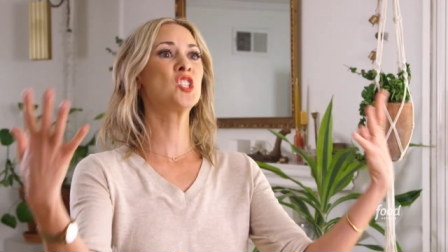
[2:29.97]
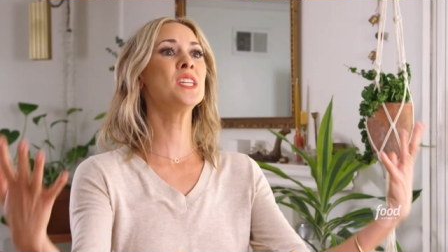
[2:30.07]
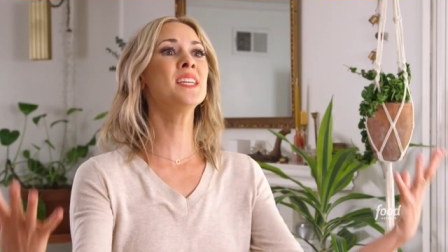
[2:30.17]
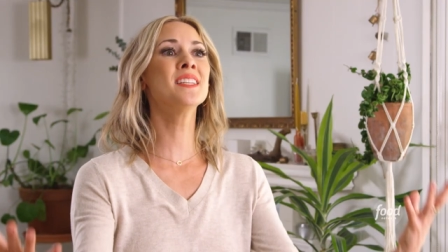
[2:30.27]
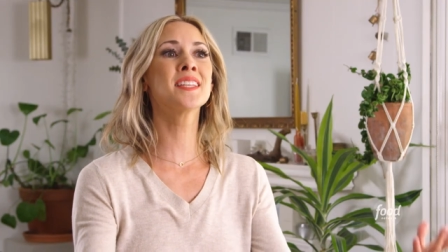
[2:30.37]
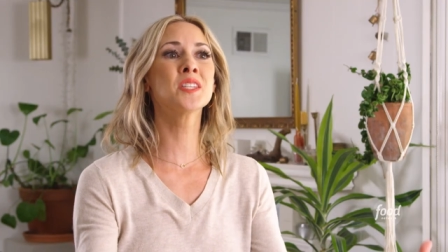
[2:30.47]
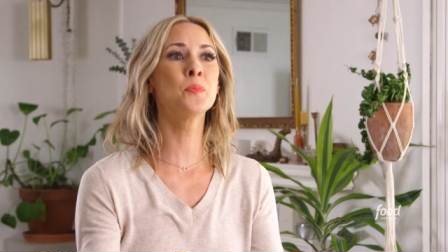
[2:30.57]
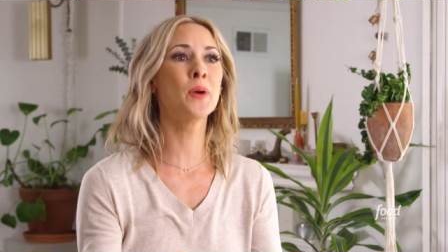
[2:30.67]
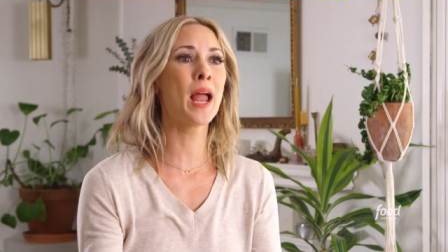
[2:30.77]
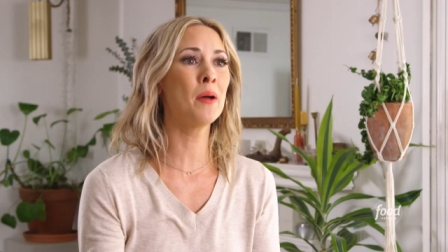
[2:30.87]
cheese
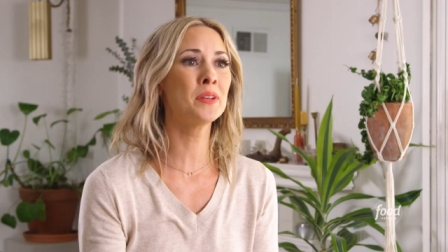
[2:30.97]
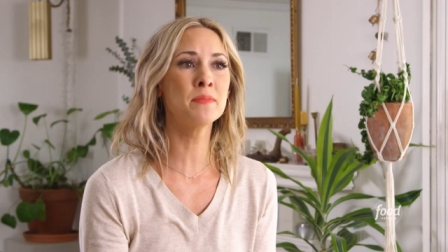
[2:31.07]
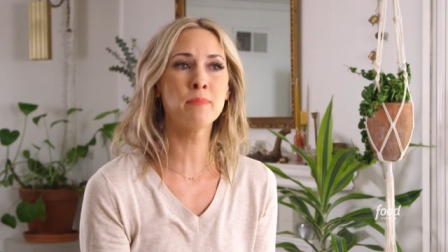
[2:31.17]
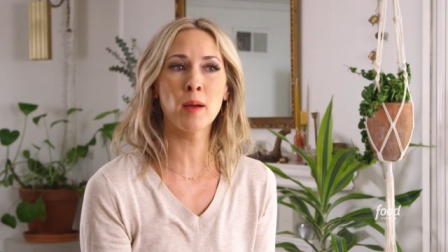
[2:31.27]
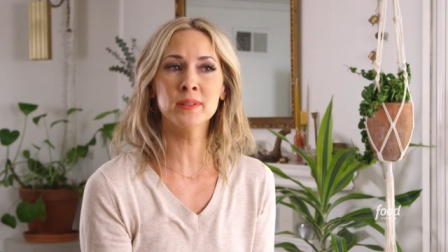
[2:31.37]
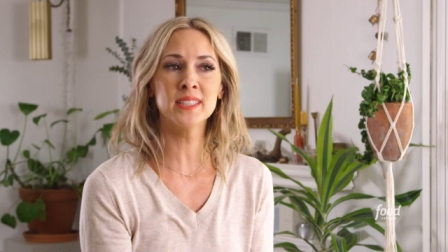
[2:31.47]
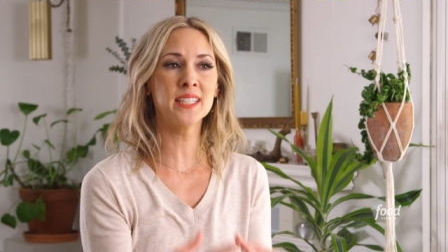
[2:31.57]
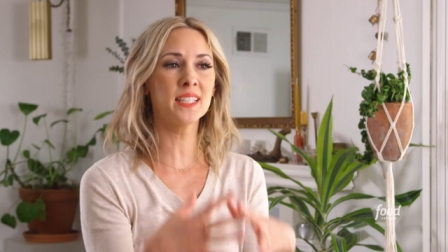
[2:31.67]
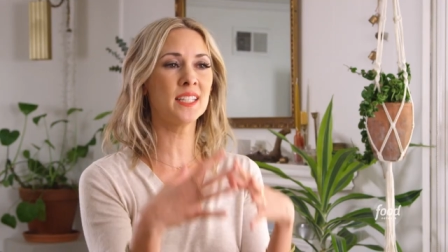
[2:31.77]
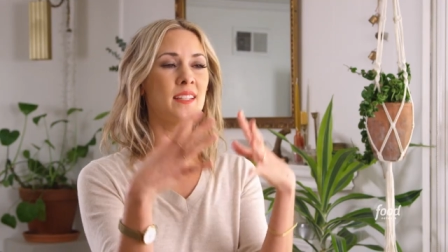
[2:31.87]
gets brown and
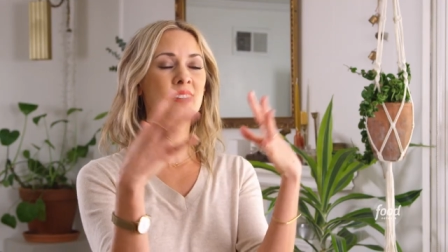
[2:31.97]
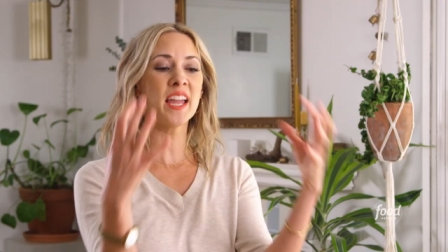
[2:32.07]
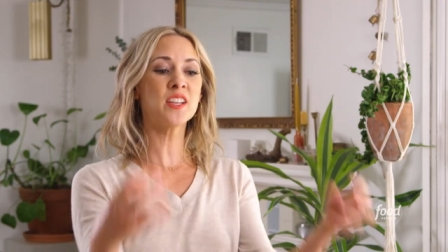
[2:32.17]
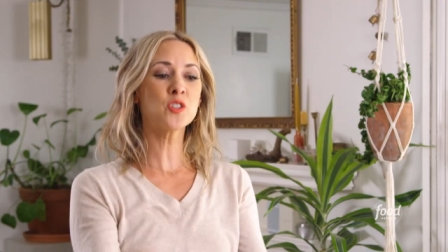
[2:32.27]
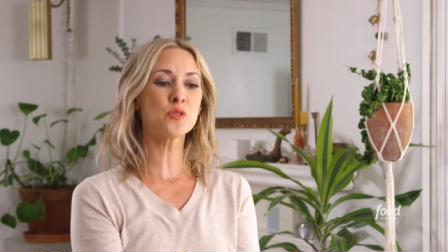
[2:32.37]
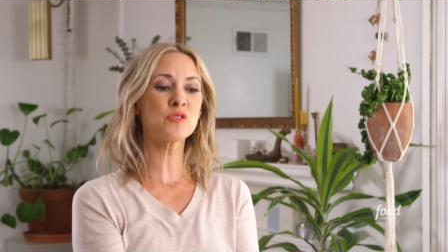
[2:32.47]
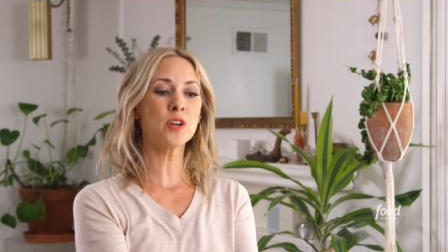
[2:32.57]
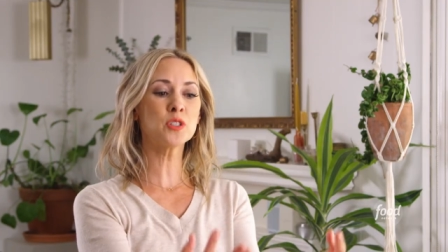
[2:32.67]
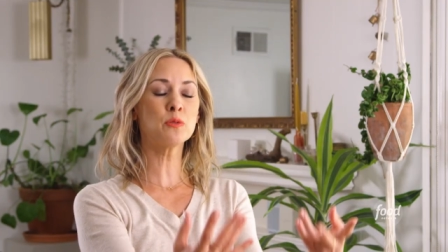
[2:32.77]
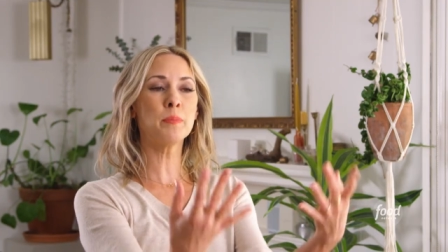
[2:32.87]
bubbly. Angels
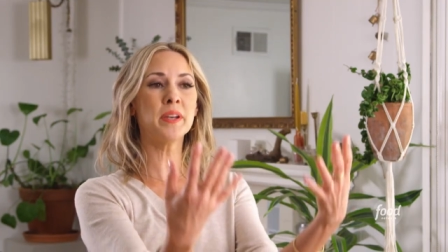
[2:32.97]
start to